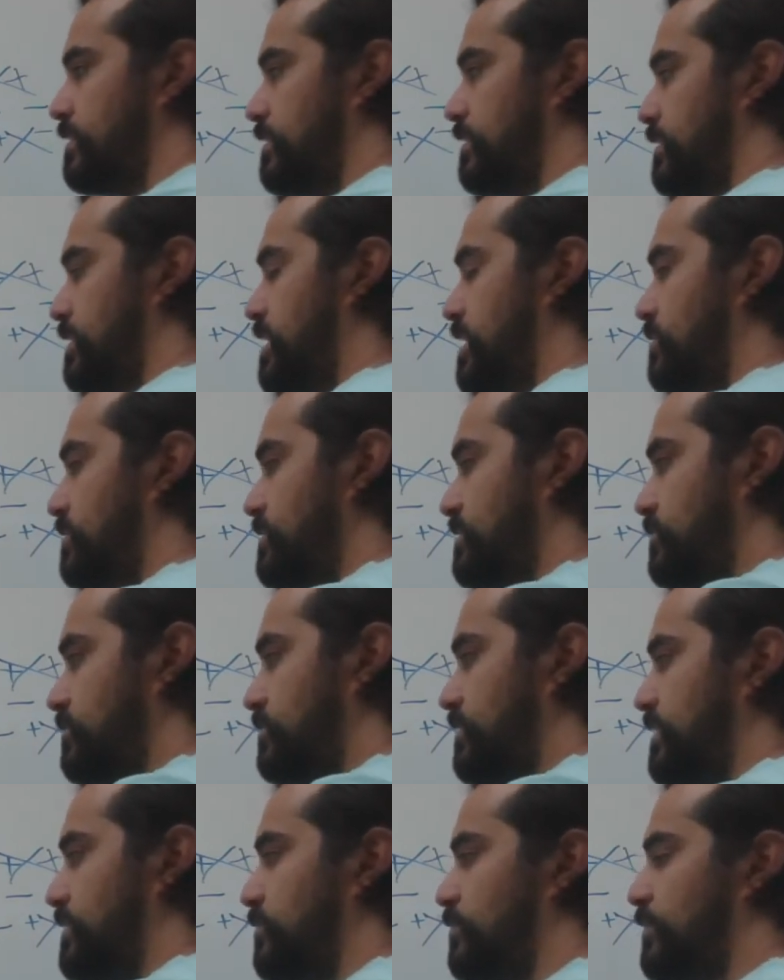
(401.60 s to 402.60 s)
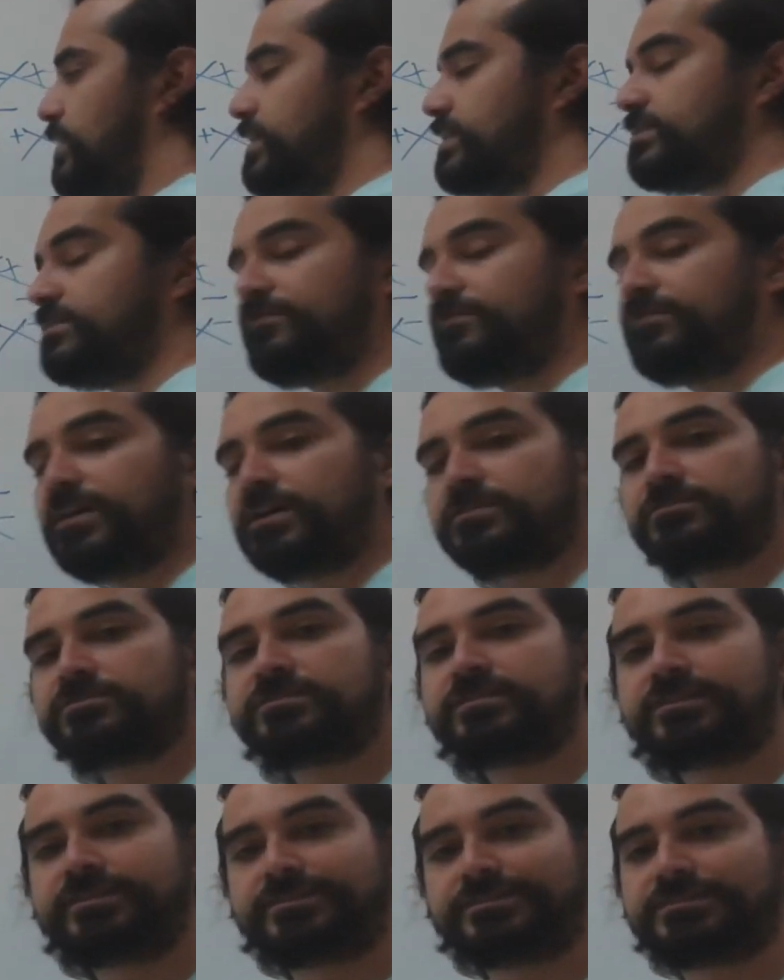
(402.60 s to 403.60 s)
Now let's go ahead and write the
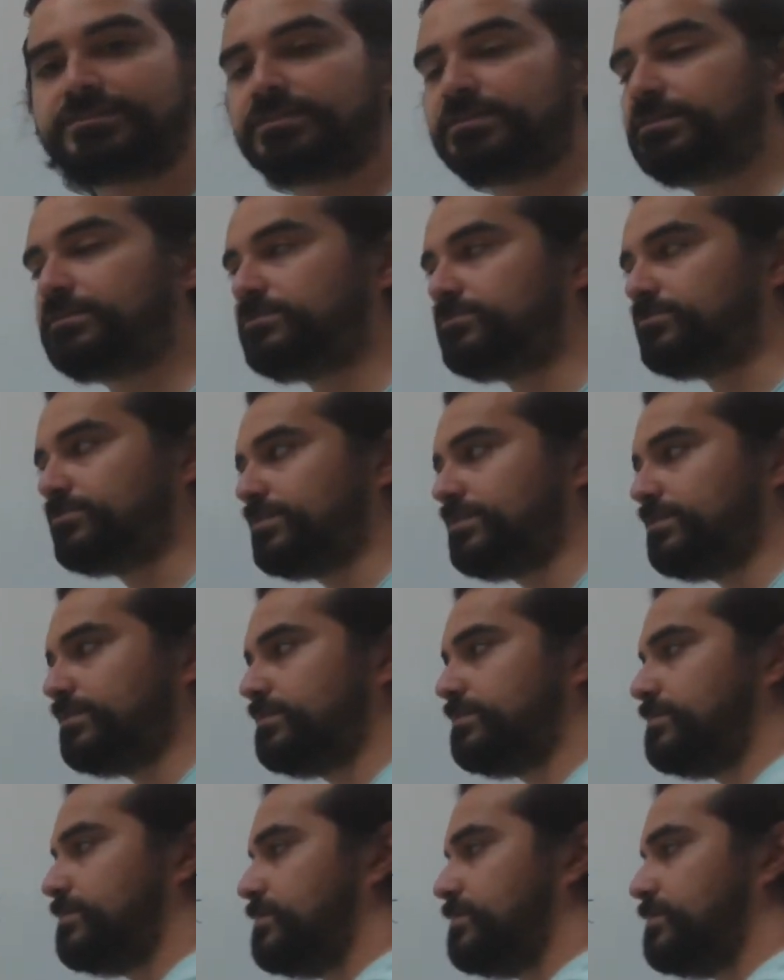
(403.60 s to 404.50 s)
factors in ascending order.